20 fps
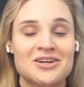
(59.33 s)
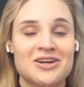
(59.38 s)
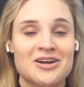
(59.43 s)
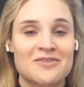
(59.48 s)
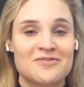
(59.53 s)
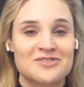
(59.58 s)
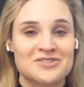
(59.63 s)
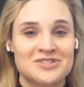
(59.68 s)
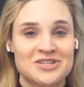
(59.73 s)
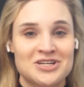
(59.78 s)

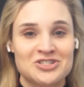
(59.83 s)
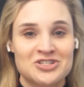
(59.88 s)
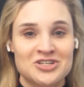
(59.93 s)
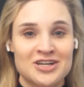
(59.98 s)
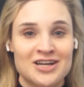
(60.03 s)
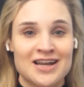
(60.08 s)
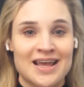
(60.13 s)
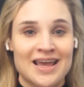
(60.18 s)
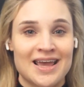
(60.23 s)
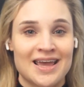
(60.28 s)
conversation
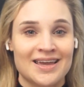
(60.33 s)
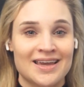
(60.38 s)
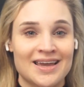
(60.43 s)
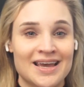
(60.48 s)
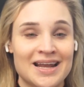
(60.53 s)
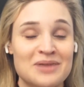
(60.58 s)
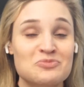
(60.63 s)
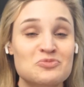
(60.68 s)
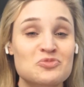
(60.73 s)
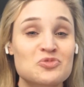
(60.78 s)
today, and
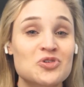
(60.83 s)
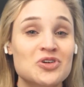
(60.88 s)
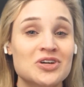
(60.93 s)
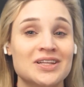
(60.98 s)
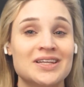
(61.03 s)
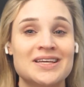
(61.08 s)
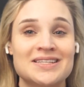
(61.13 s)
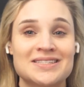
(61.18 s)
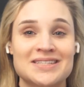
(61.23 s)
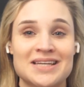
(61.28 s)
I'm really
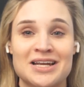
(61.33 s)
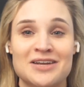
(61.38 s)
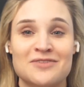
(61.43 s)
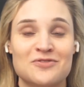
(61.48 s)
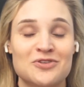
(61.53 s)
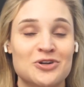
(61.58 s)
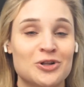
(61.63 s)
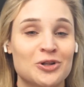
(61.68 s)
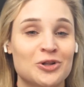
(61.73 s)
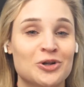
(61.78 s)
excited for you
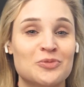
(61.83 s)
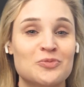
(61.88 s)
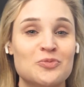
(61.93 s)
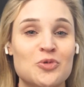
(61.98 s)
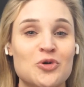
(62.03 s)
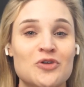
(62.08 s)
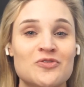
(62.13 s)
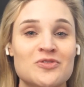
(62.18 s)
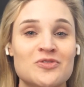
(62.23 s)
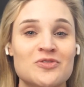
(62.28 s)
to learn more from